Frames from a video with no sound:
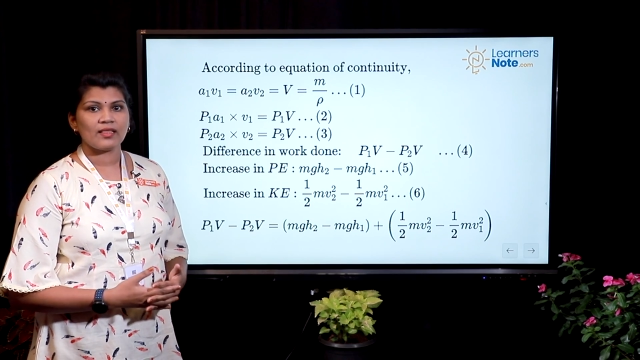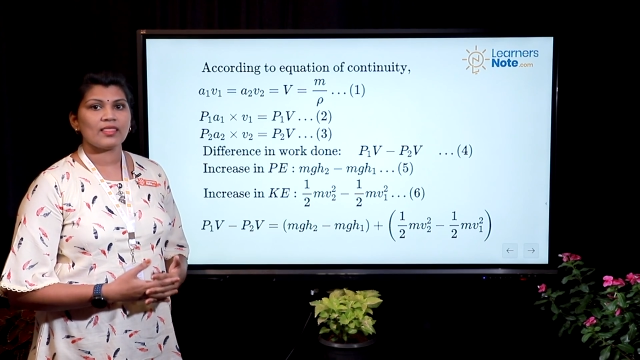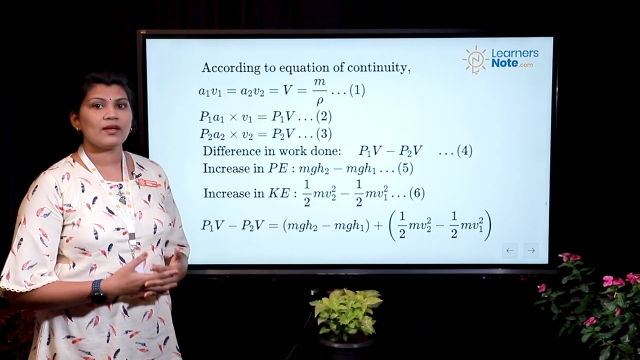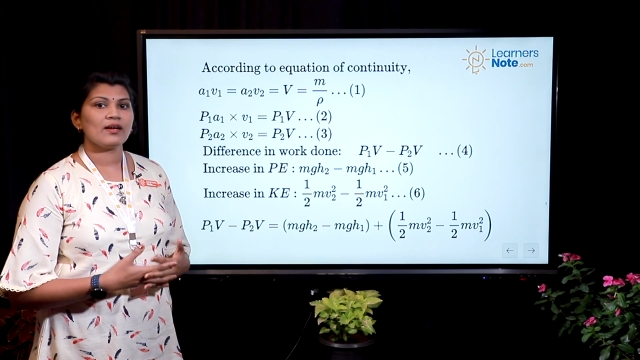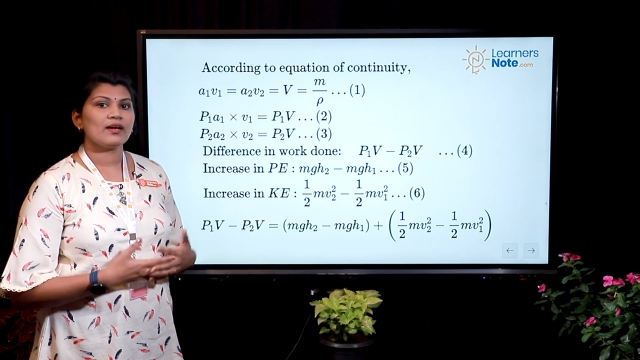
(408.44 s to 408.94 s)

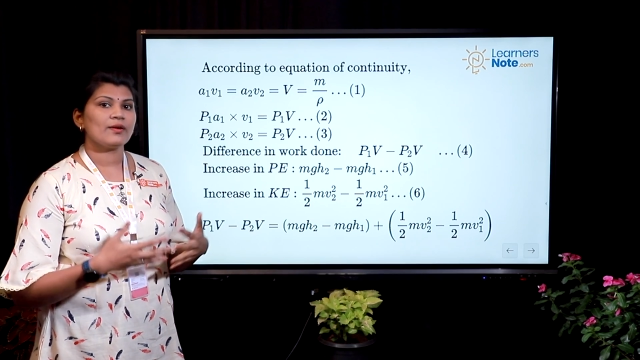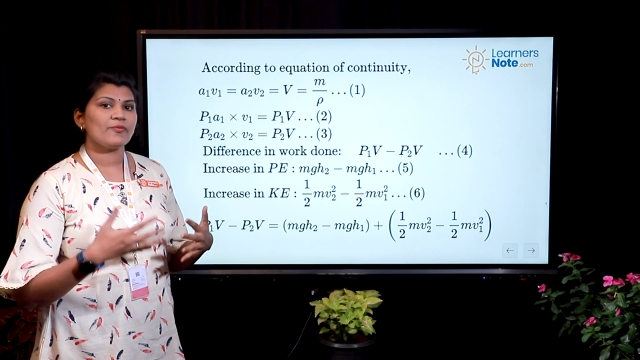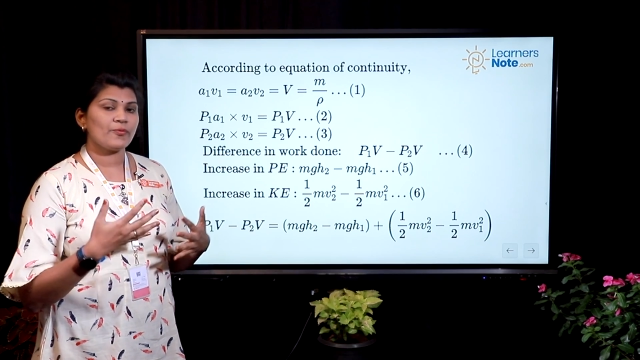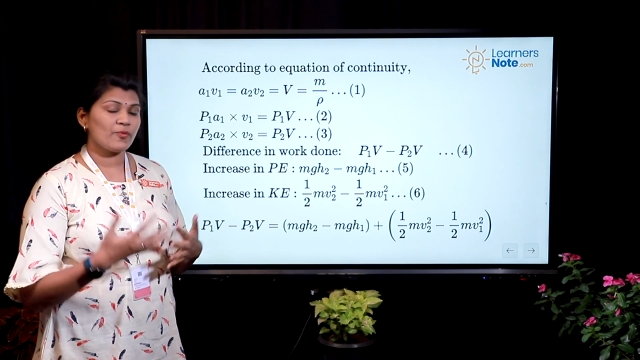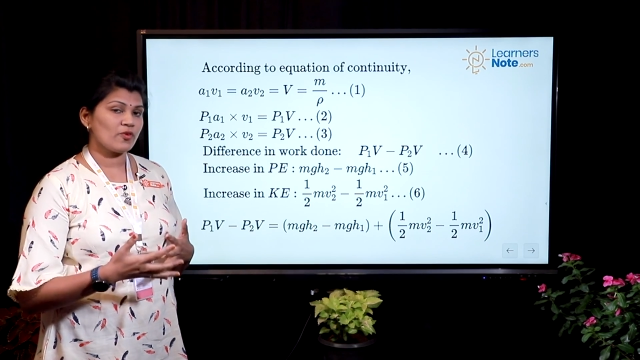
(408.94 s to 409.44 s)
the
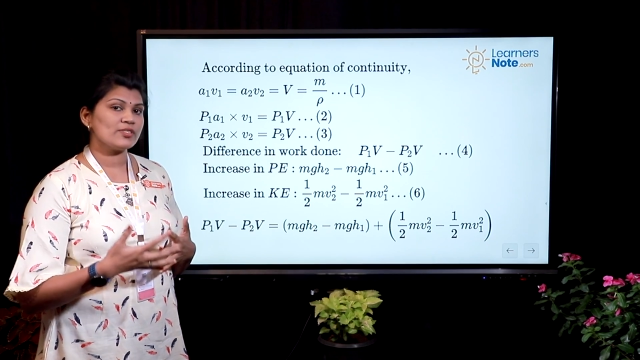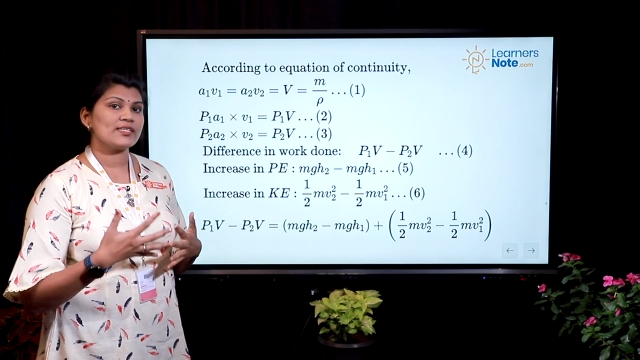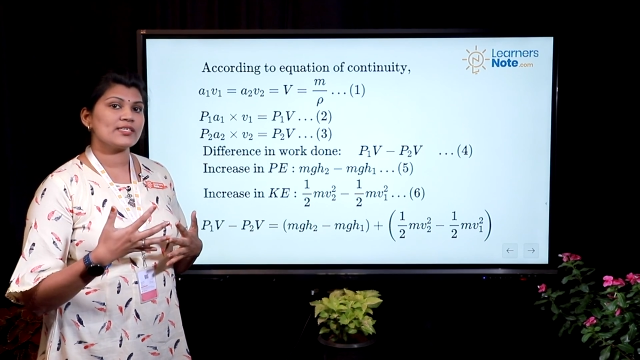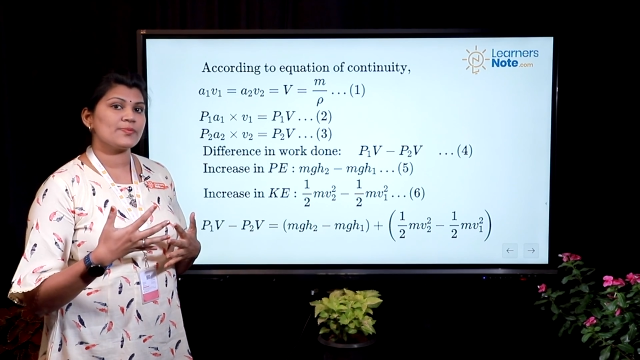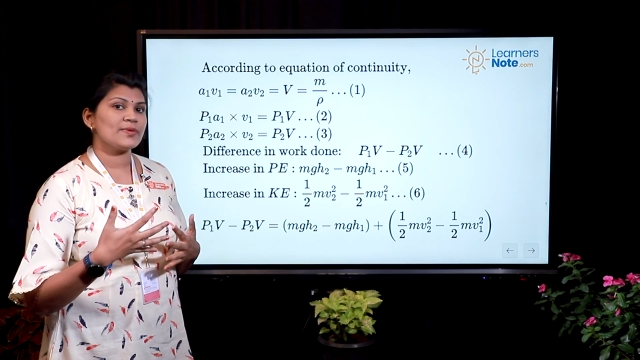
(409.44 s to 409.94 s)
force
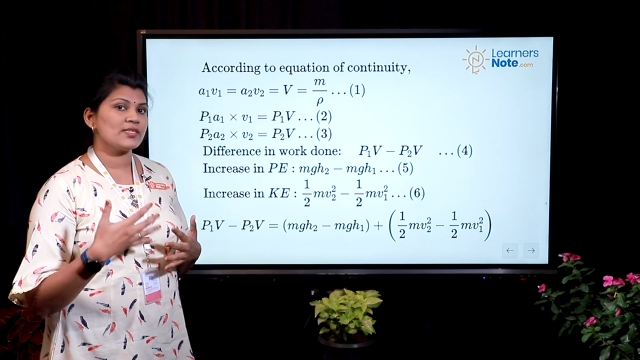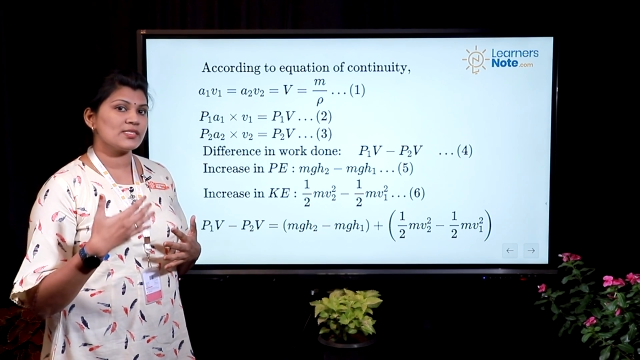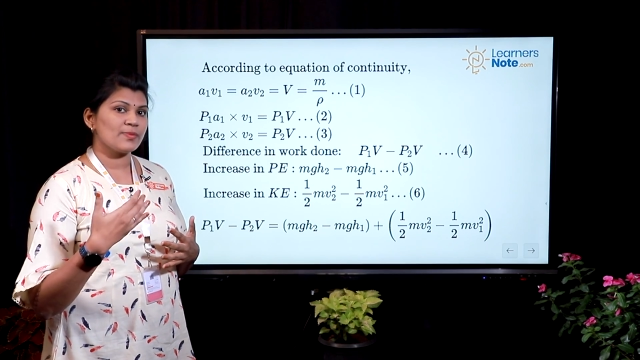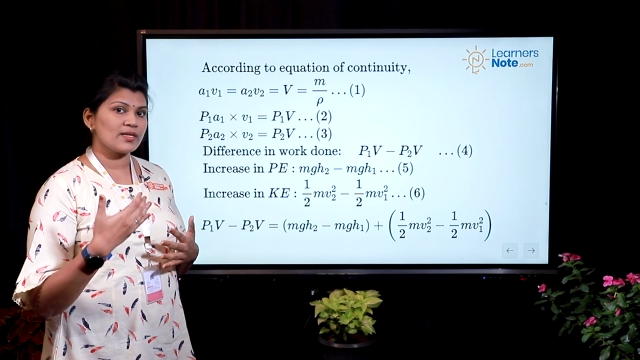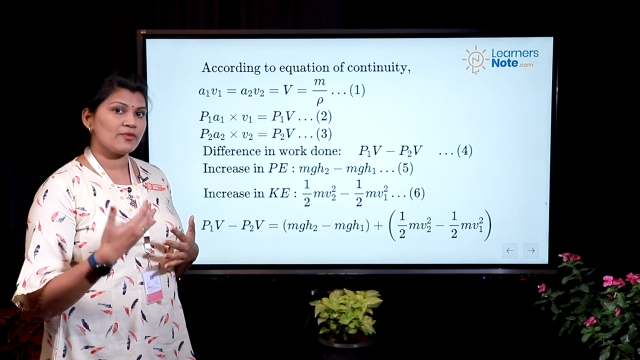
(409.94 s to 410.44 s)

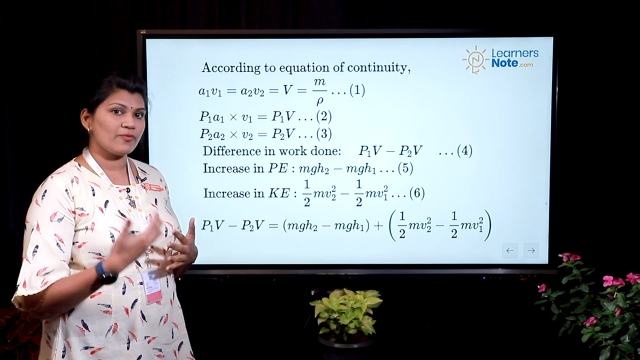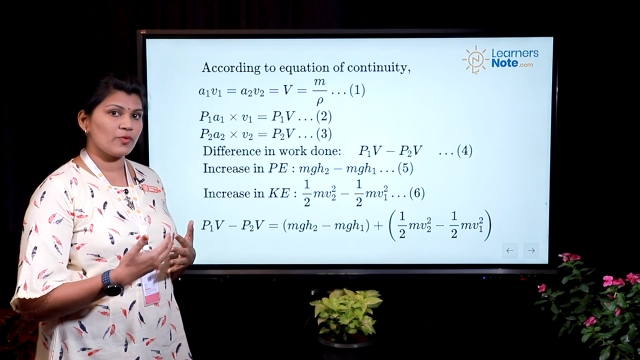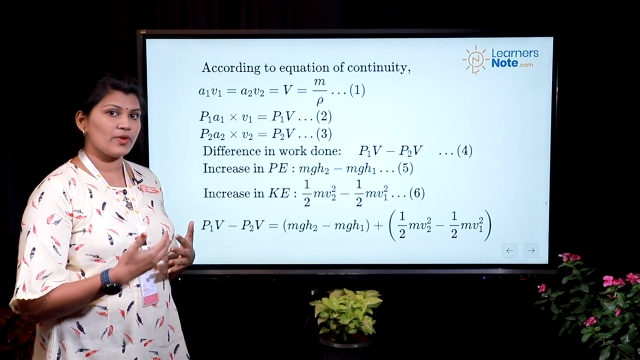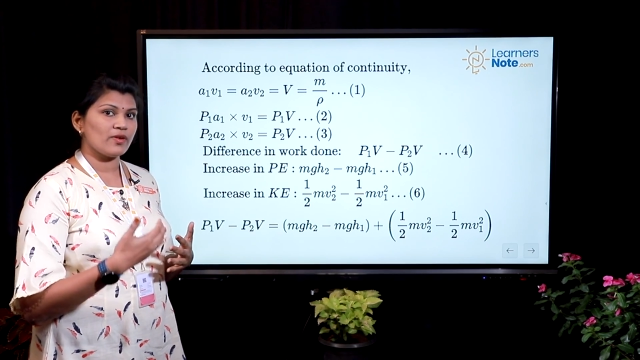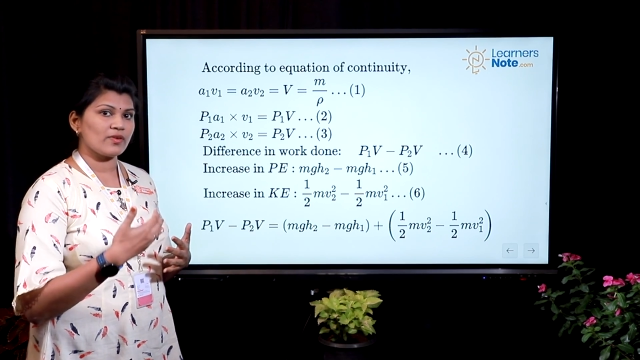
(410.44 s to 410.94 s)
experienced by the
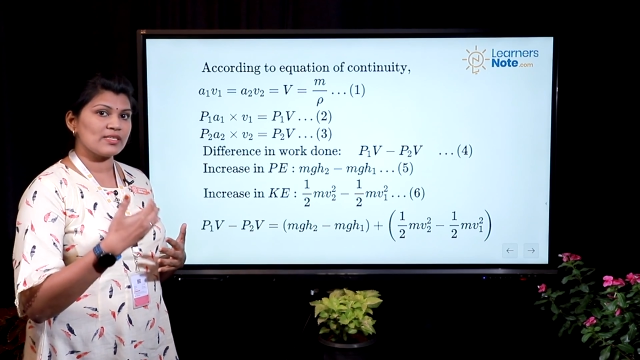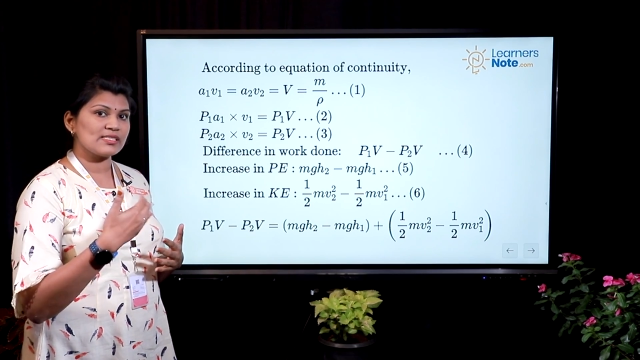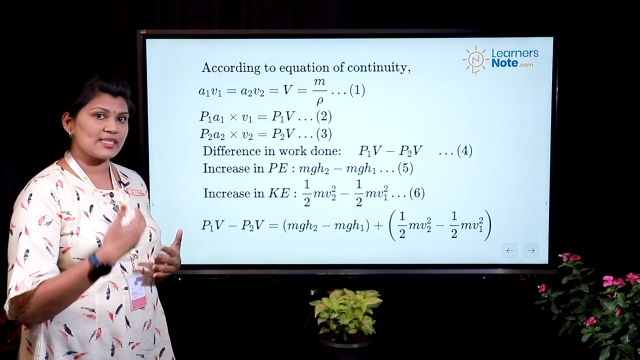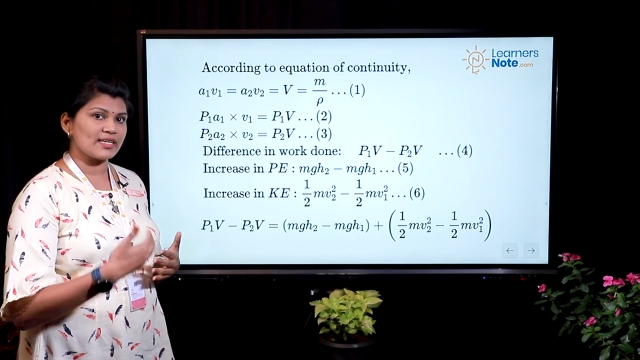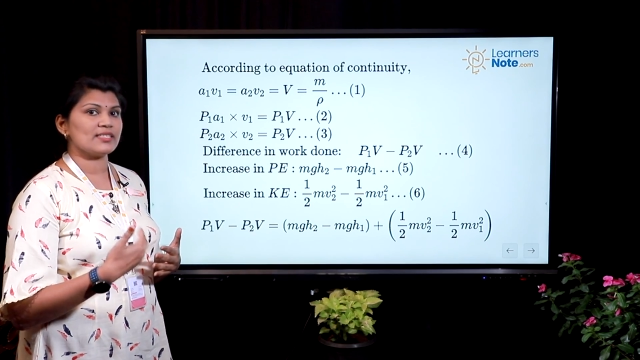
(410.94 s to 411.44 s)
fluid on the
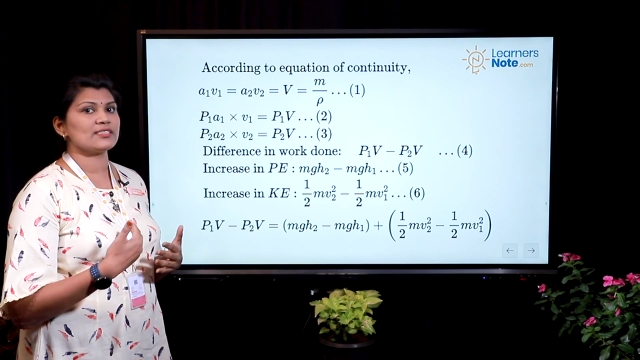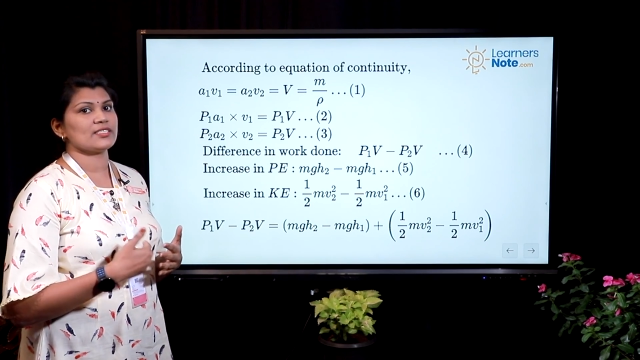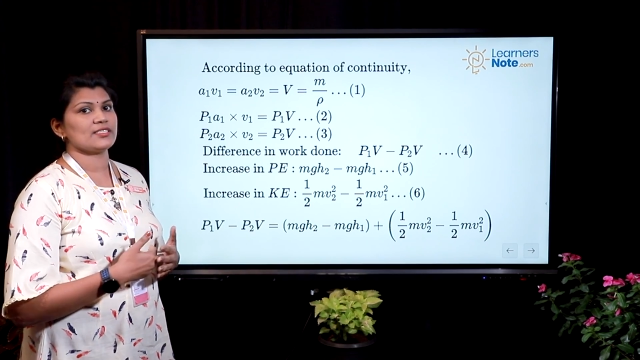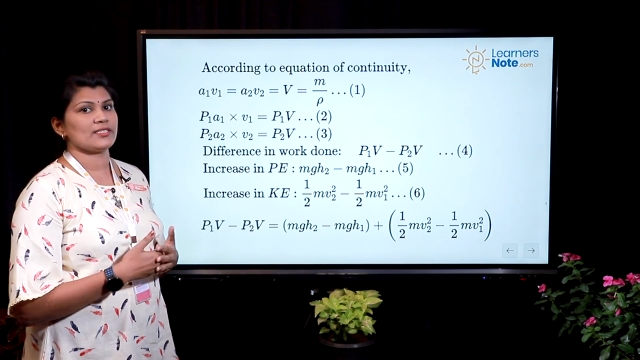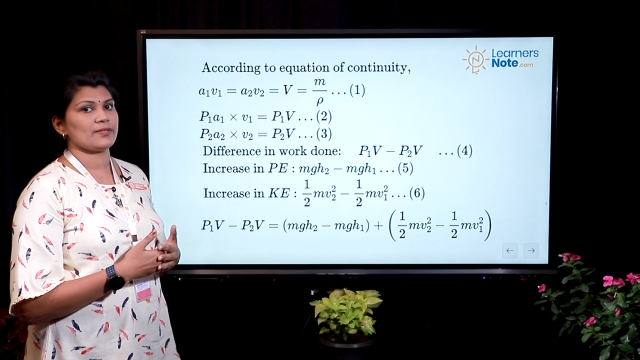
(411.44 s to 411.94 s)
second
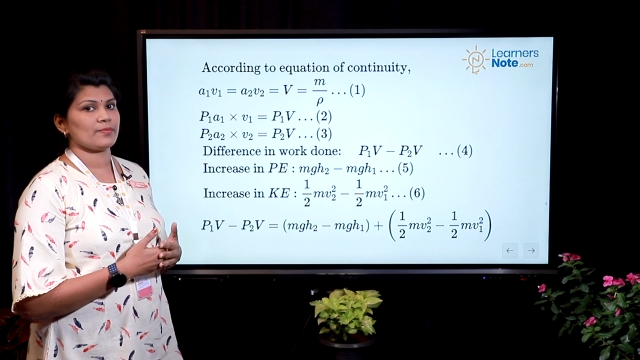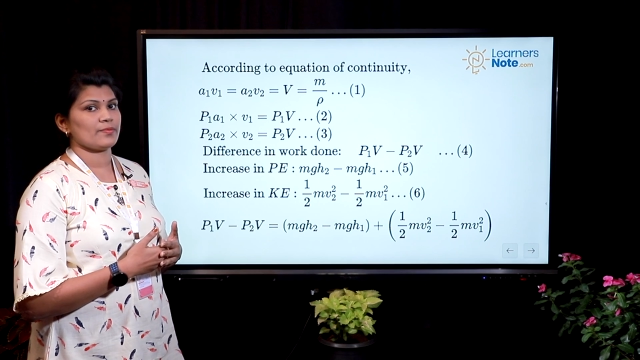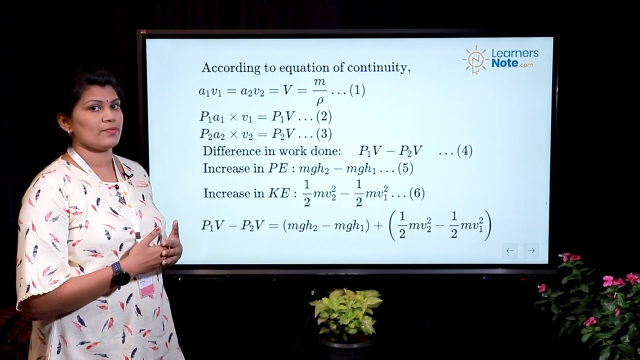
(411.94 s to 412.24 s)
region.